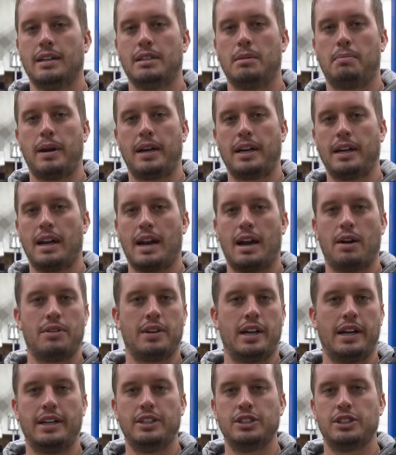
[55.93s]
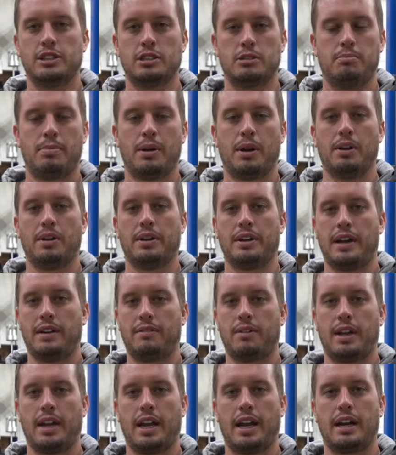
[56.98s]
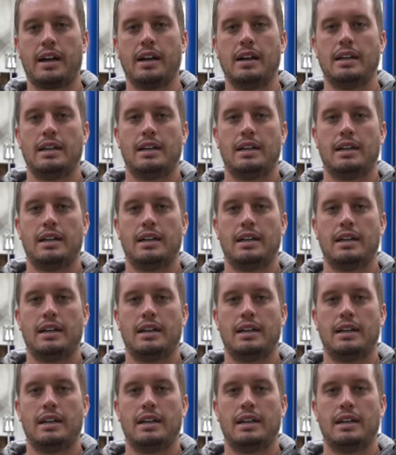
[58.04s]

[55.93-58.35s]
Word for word: depending on how the engine's built and everything,